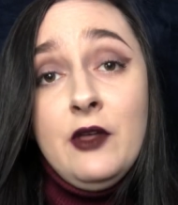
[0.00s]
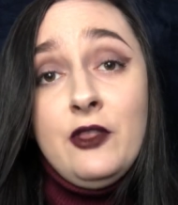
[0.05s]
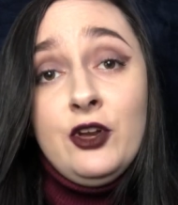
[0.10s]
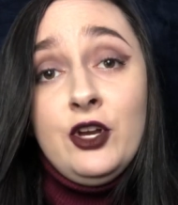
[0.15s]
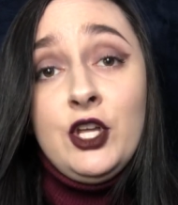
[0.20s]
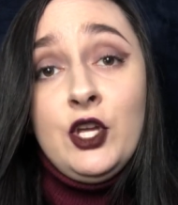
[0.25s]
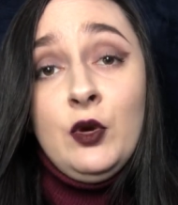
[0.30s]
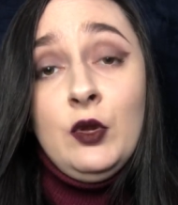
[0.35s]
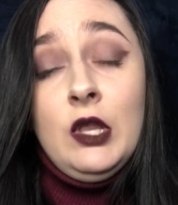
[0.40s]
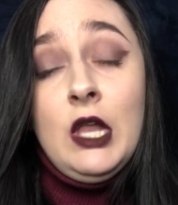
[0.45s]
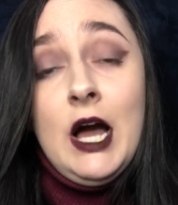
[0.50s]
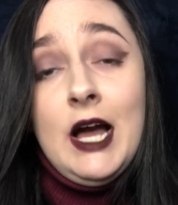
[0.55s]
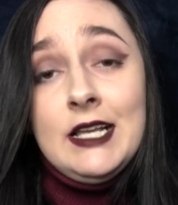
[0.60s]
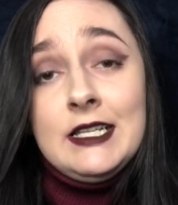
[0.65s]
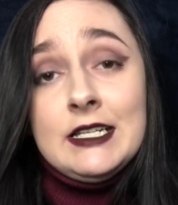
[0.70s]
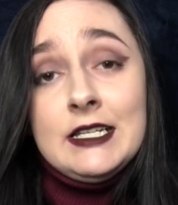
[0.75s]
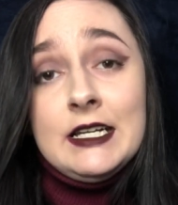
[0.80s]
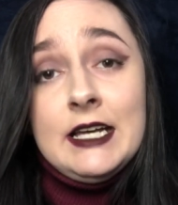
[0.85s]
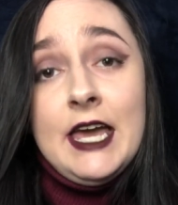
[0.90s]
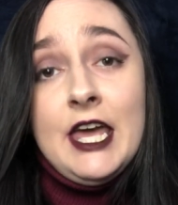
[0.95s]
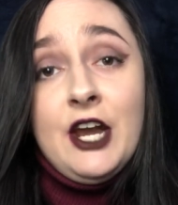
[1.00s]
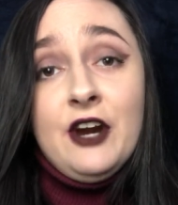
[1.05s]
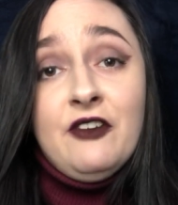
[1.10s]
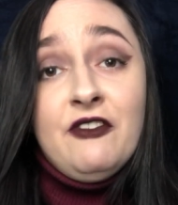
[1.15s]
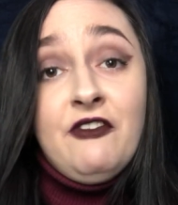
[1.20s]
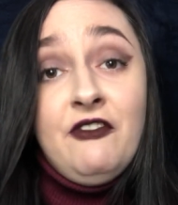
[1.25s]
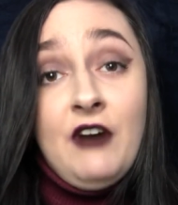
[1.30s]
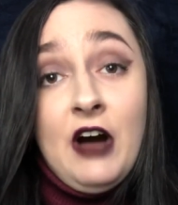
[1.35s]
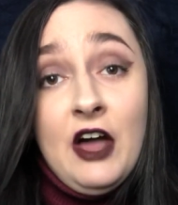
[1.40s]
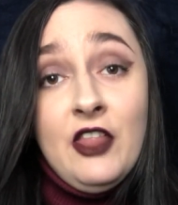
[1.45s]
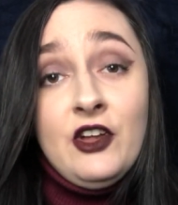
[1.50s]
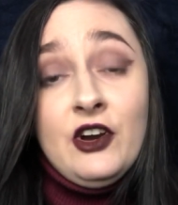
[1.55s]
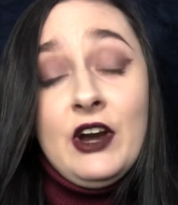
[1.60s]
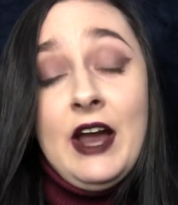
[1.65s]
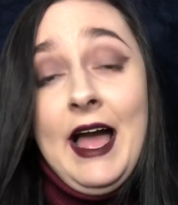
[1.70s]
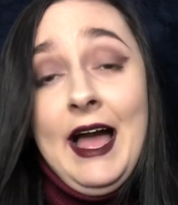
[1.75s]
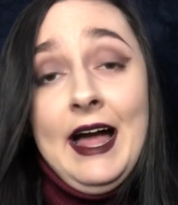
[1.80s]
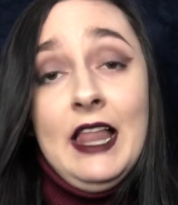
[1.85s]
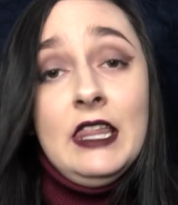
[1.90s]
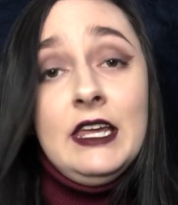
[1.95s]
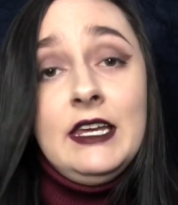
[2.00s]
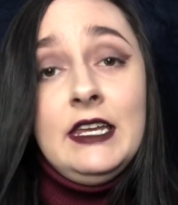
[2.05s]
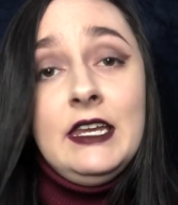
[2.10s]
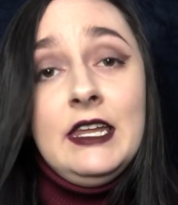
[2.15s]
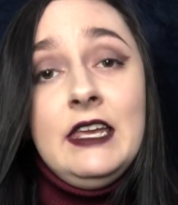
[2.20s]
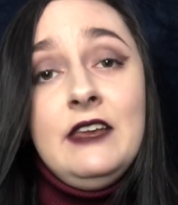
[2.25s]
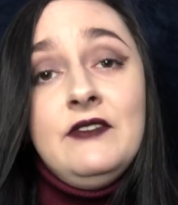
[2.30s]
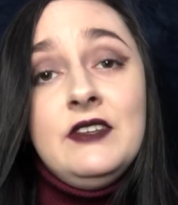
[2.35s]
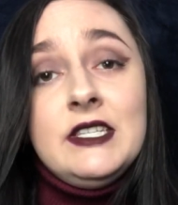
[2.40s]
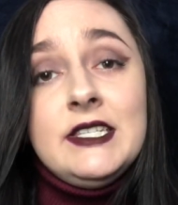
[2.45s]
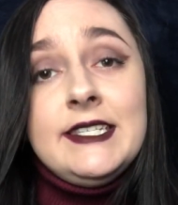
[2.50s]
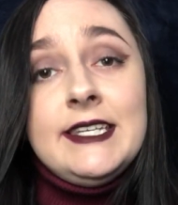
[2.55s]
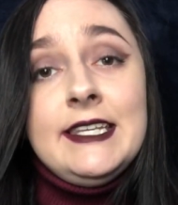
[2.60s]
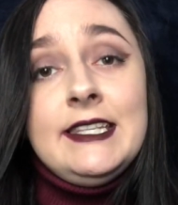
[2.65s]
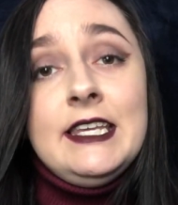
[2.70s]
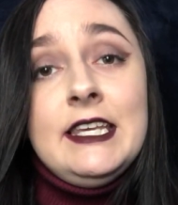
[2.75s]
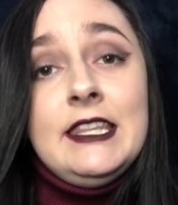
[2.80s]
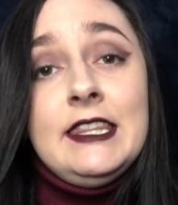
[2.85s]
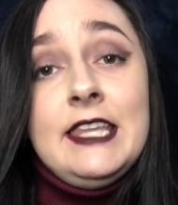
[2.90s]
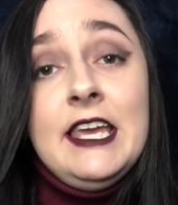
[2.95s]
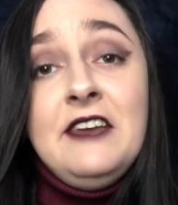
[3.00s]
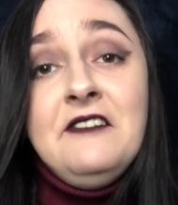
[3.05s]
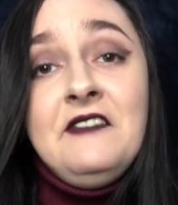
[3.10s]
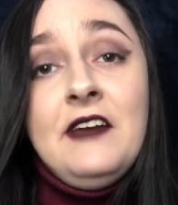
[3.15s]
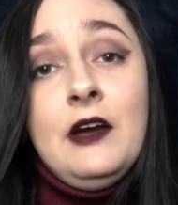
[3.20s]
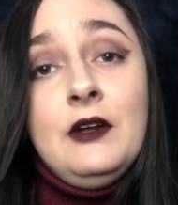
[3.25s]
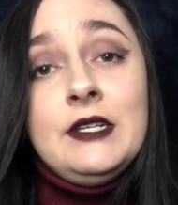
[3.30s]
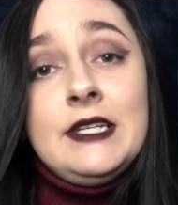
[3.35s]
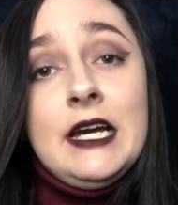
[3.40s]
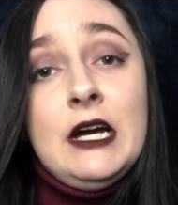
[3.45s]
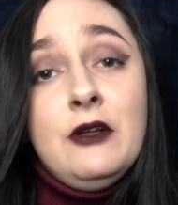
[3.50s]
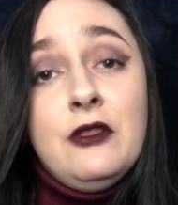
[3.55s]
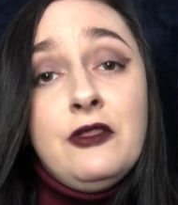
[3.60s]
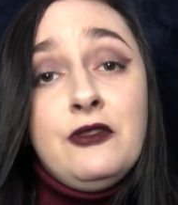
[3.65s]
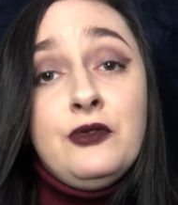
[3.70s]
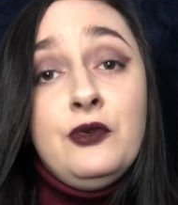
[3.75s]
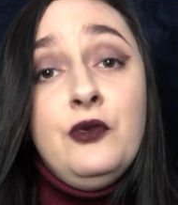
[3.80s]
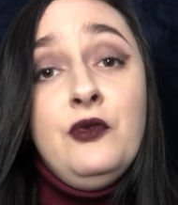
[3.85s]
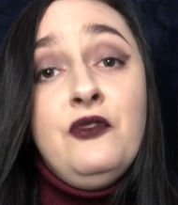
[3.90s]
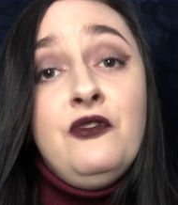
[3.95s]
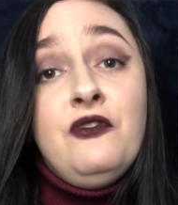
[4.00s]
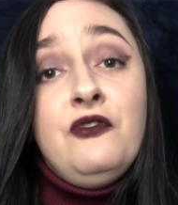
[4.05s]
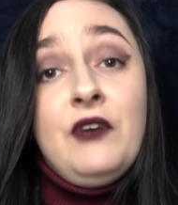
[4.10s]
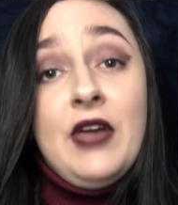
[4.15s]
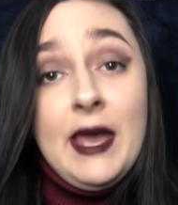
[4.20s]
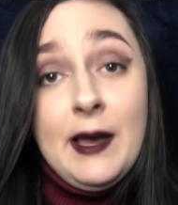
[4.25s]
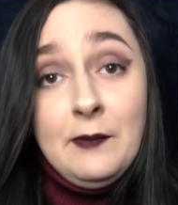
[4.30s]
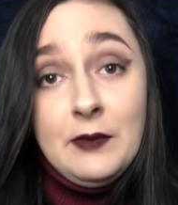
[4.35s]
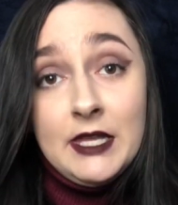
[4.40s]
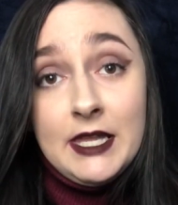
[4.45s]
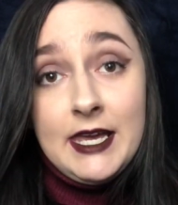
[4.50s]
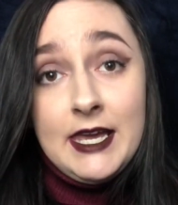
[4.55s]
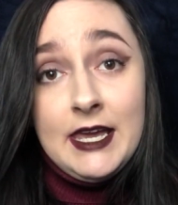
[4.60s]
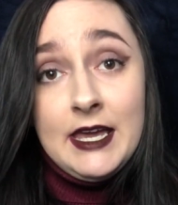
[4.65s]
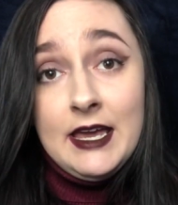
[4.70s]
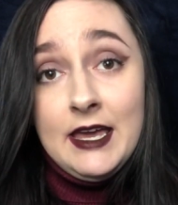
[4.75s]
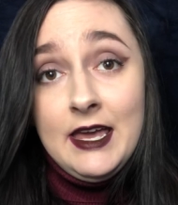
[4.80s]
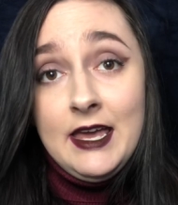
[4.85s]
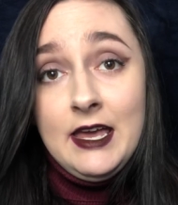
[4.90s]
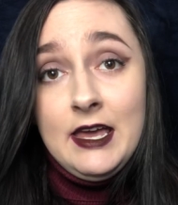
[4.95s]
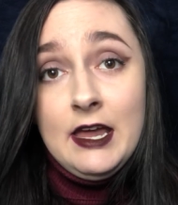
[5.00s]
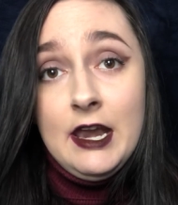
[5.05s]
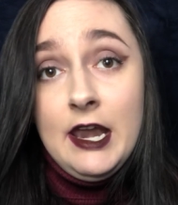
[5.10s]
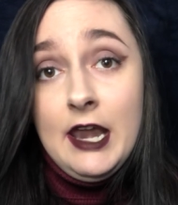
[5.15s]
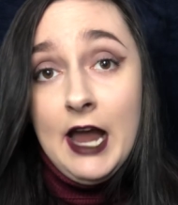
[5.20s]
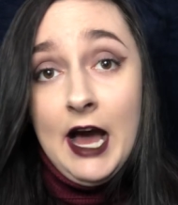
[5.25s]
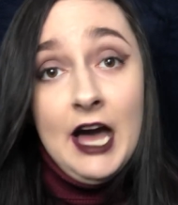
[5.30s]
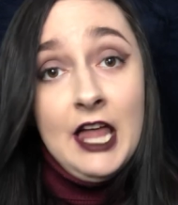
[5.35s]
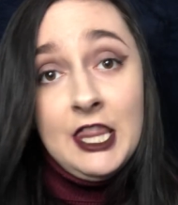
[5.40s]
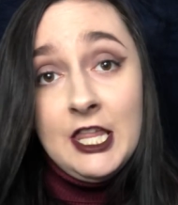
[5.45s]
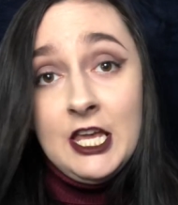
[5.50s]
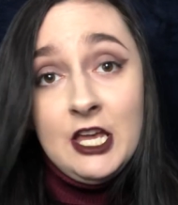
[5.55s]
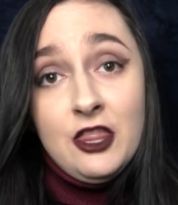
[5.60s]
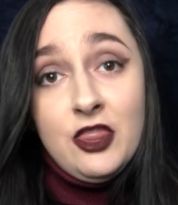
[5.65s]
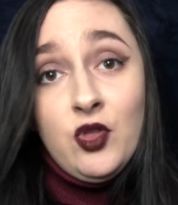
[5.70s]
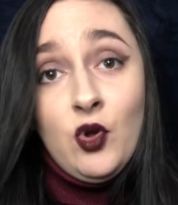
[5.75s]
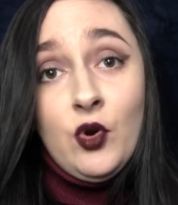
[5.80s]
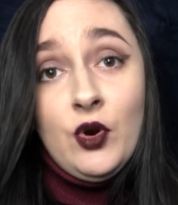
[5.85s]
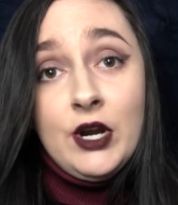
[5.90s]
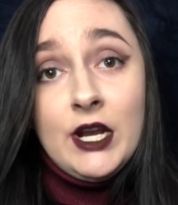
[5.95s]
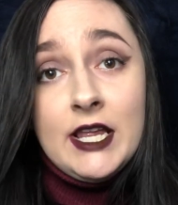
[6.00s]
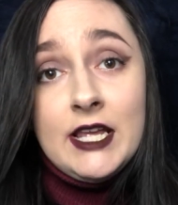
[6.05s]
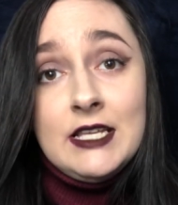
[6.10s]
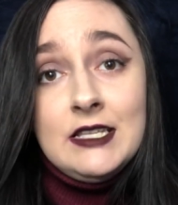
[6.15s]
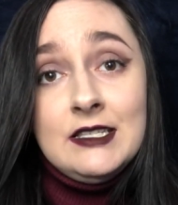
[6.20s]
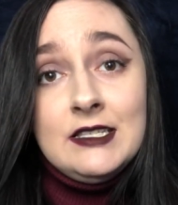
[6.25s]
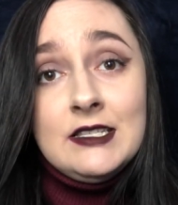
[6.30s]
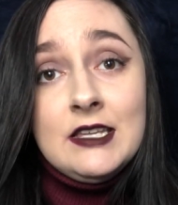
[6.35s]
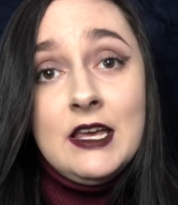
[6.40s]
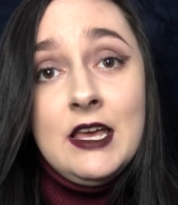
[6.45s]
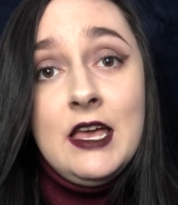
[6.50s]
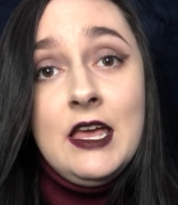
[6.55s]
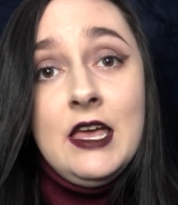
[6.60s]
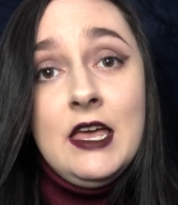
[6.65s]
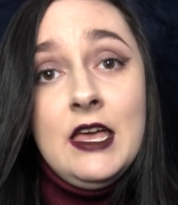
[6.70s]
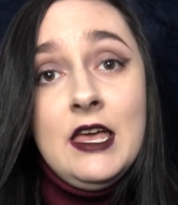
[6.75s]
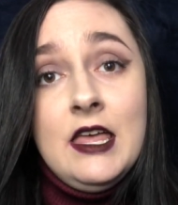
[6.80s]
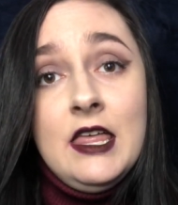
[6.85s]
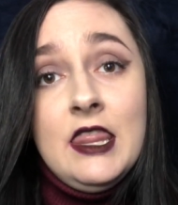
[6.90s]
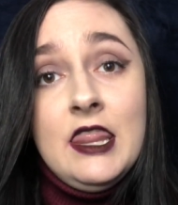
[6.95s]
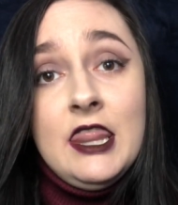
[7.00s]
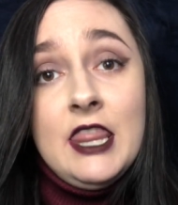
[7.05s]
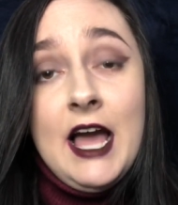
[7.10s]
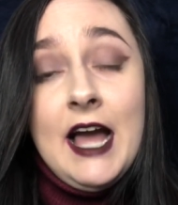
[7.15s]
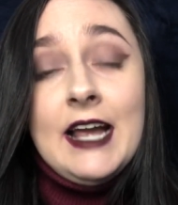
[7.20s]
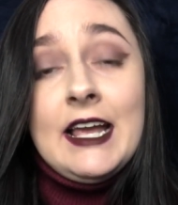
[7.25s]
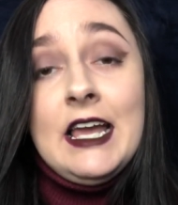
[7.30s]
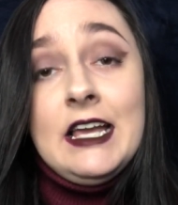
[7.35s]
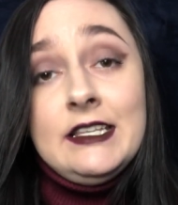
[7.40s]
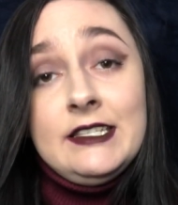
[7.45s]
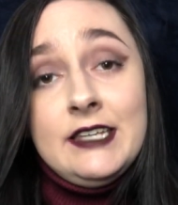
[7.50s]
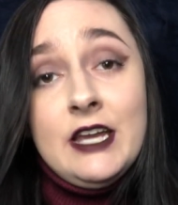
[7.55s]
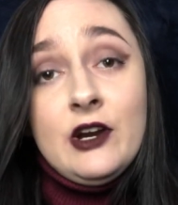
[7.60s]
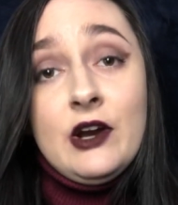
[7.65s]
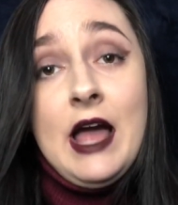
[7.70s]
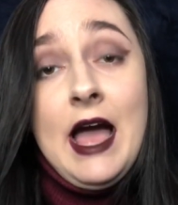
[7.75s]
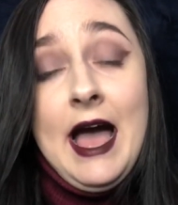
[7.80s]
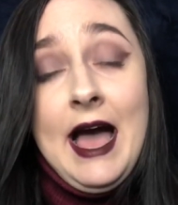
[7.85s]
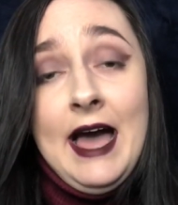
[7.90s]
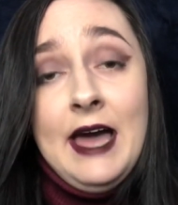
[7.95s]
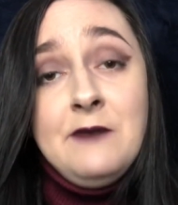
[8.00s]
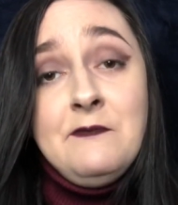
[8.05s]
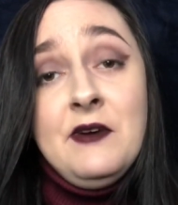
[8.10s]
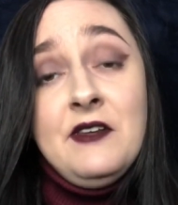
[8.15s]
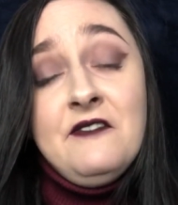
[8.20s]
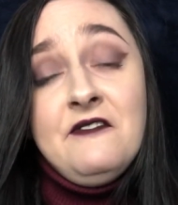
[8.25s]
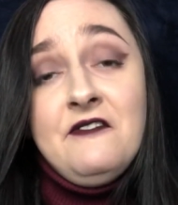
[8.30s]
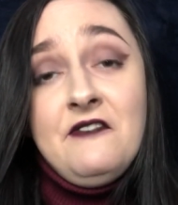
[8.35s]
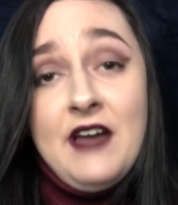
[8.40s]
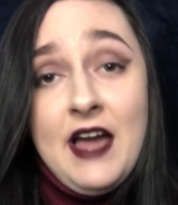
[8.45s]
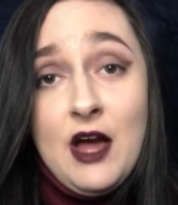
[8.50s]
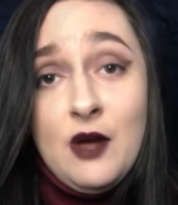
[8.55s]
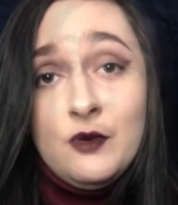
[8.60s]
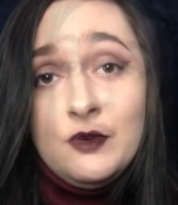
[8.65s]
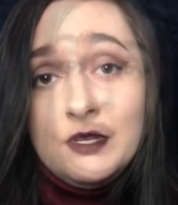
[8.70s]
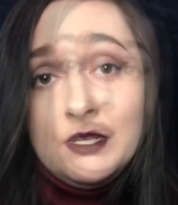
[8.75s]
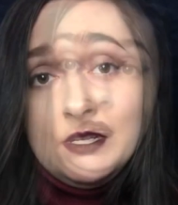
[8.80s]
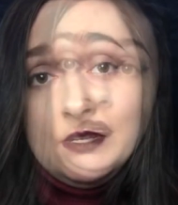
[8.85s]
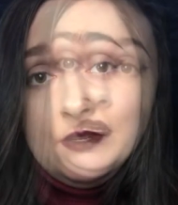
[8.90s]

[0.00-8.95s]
Yolanda and her father Alan even said that they found out through family, not the authorities, that Kaysera had been found.